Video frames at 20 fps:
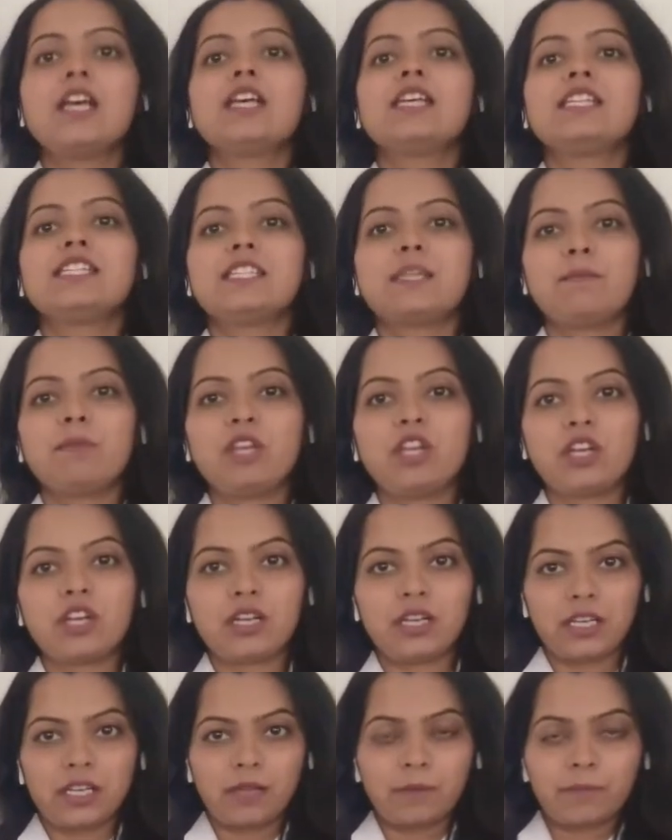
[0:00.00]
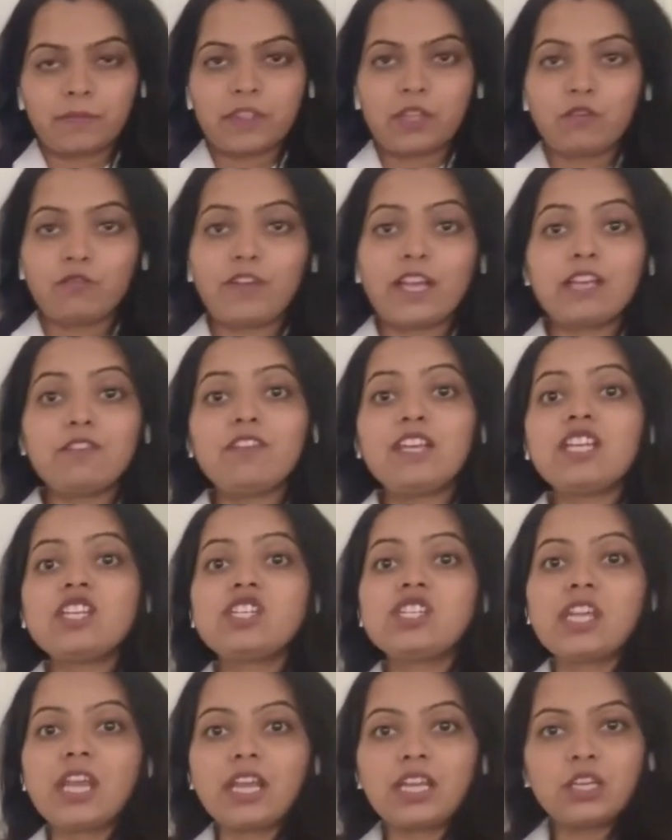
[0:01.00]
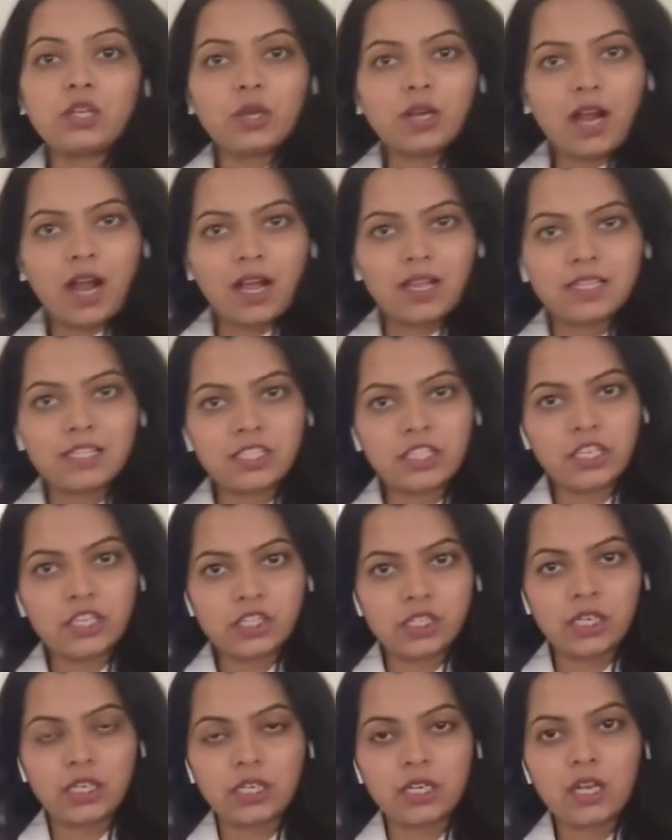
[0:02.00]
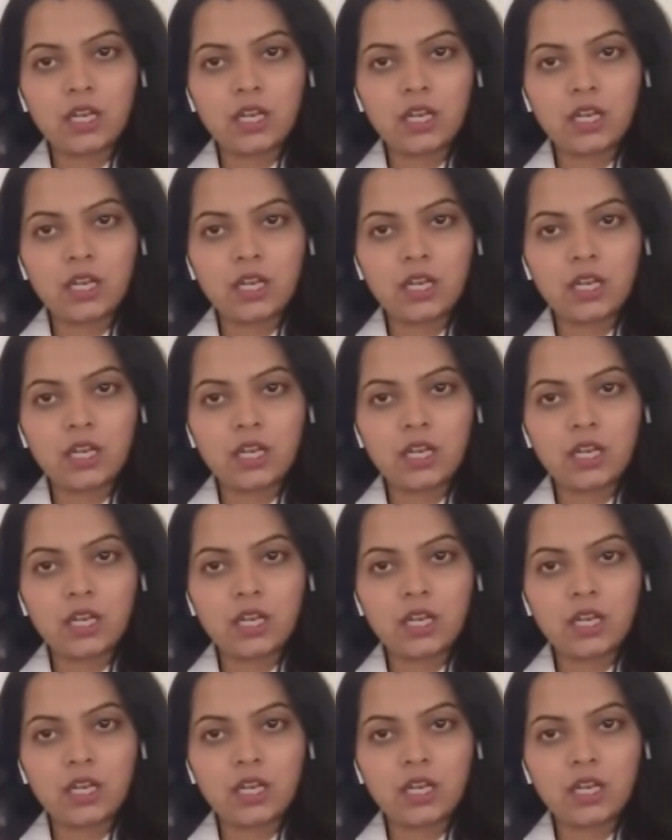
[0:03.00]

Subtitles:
Similarly, when we check your answer sheet,